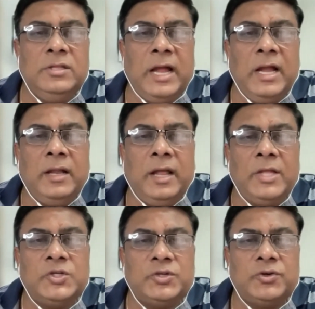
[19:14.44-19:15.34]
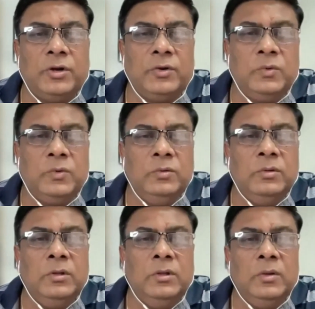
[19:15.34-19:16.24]
chat Astro 2
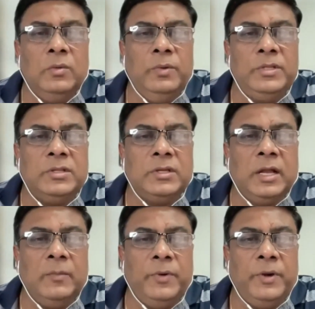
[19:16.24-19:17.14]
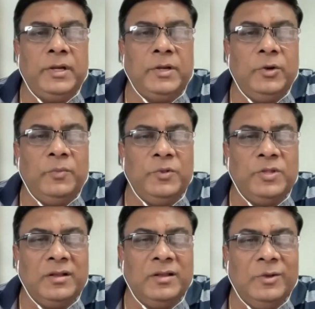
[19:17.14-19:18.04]
which can predict your
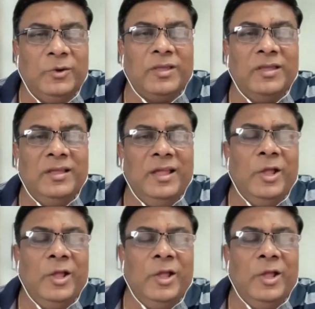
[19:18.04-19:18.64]
future. Okay.